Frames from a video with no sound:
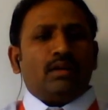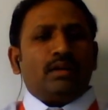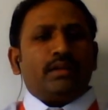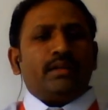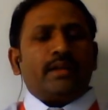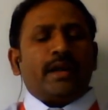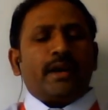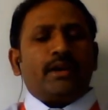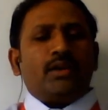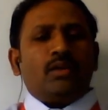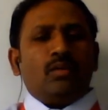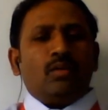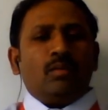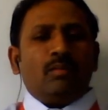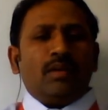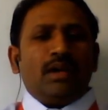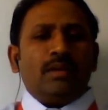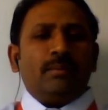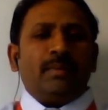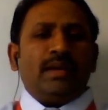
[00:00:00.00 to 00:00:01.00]
that
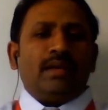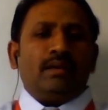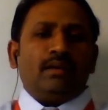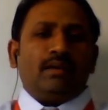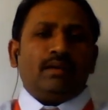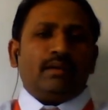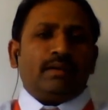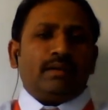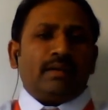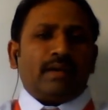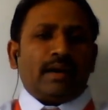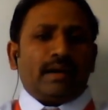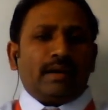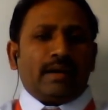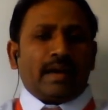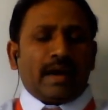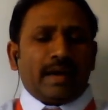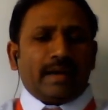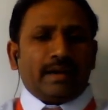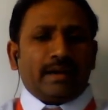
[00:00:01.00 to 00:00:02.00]
human being can
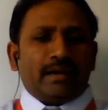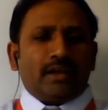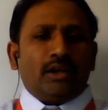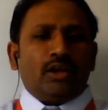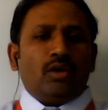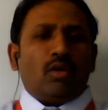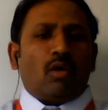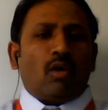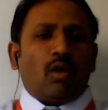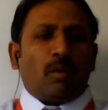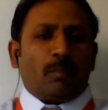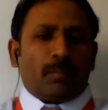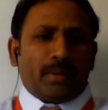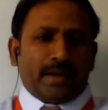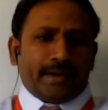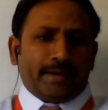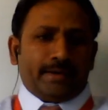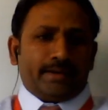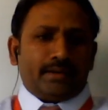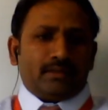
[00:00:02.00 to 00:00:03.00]
directly
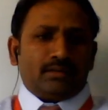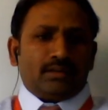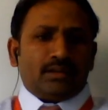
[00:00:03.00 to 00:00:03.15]
operate